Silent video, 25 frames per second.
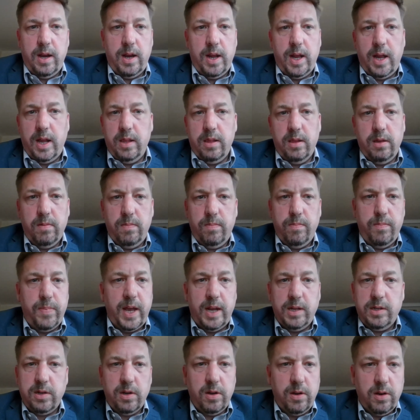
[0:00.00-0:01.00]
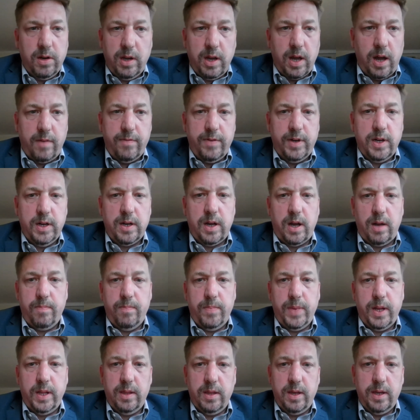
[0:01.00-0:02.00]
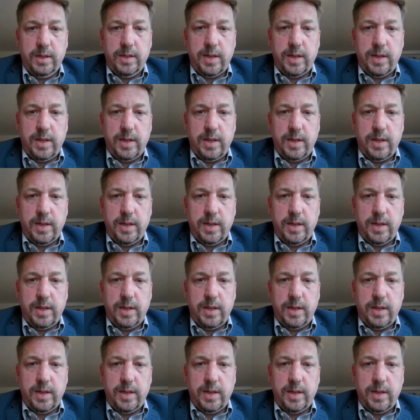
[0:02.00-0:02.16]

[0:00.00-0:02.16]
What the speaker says: and the Pentagon covered it up and